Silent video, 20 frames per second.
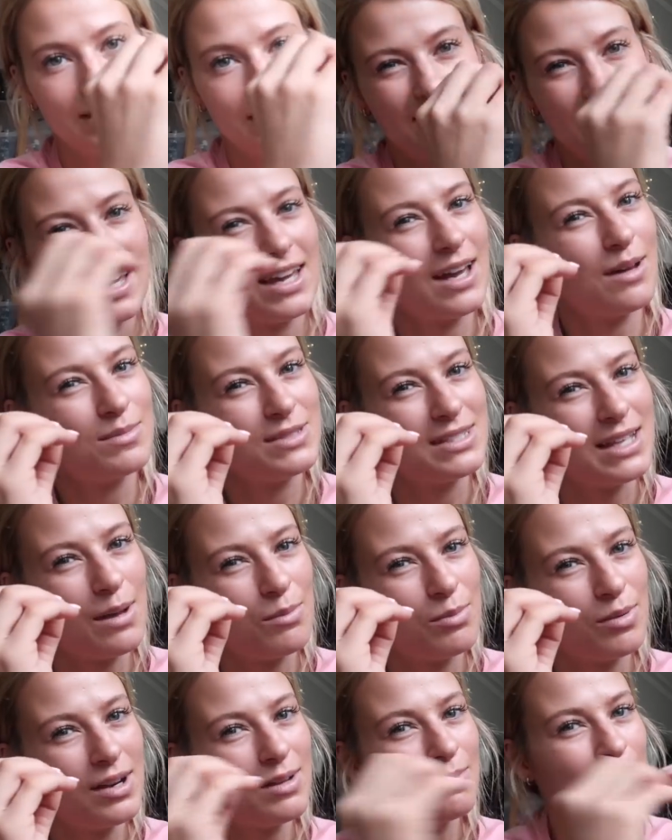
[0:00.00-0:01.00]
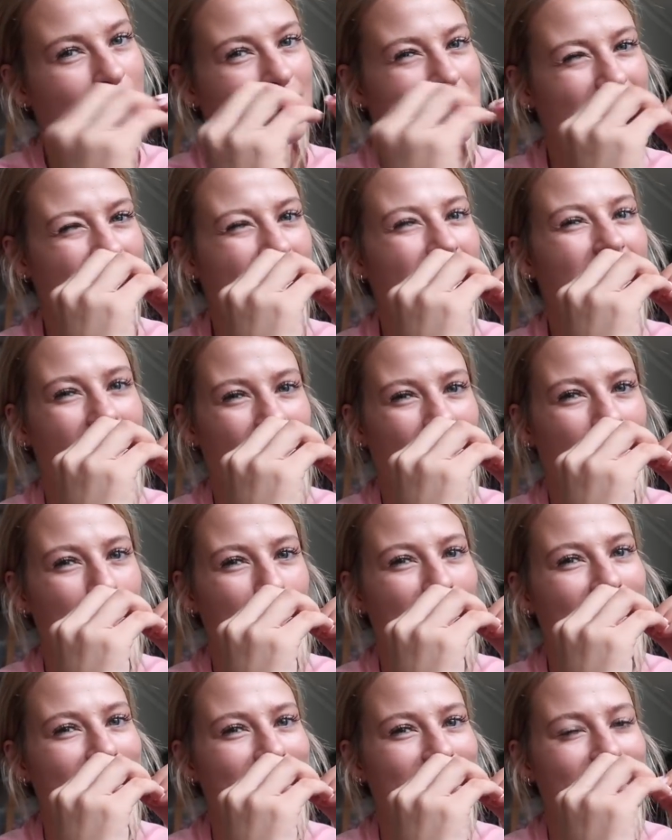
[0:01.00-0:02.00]
They come separate, but they're like a
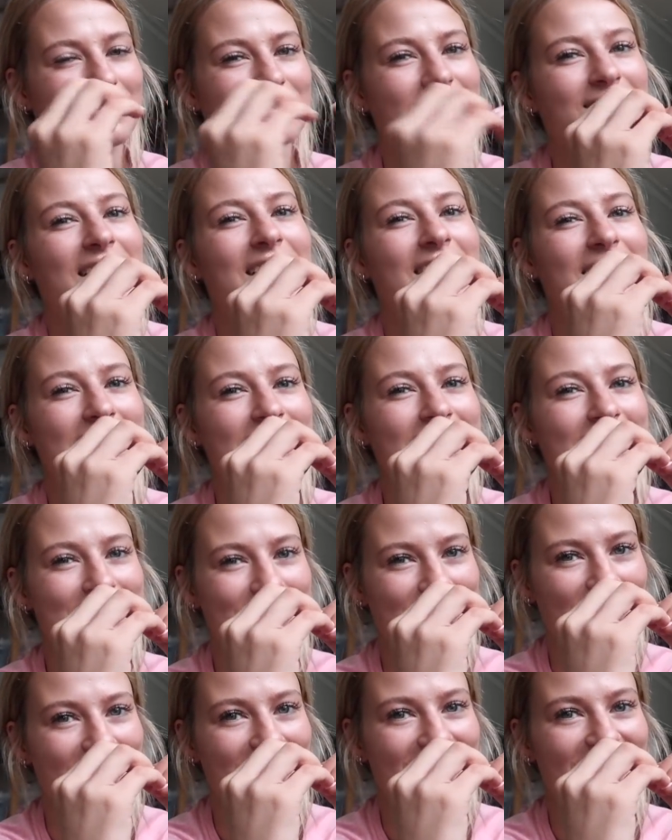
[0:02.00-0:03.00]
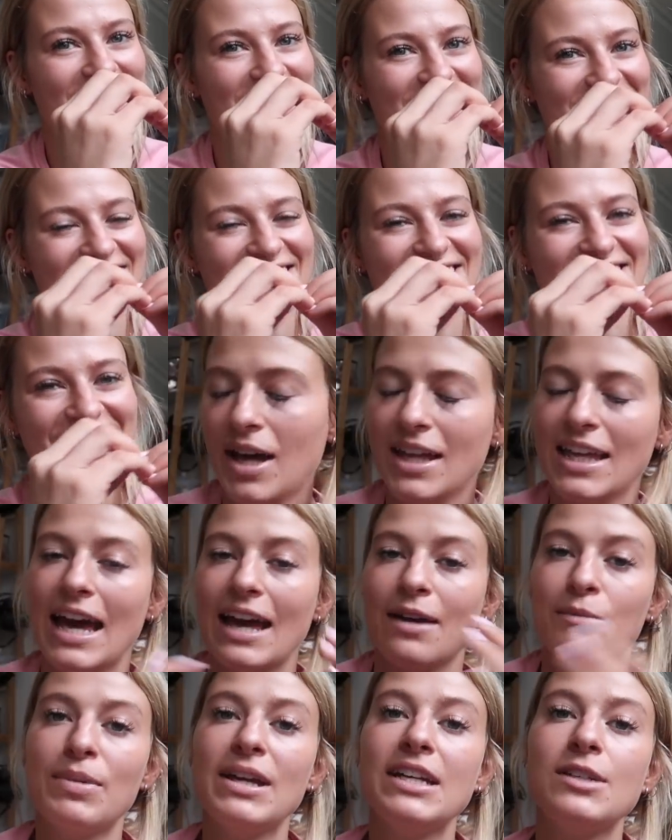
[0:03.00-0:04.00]
puzzle. They need each other. But
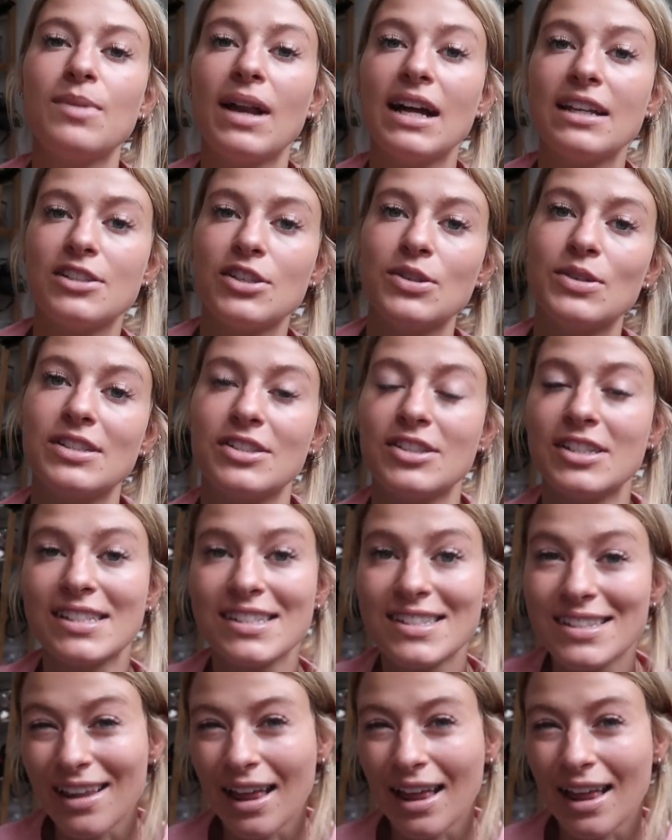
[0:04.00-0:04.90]
yeah, Peach Plan 2 is just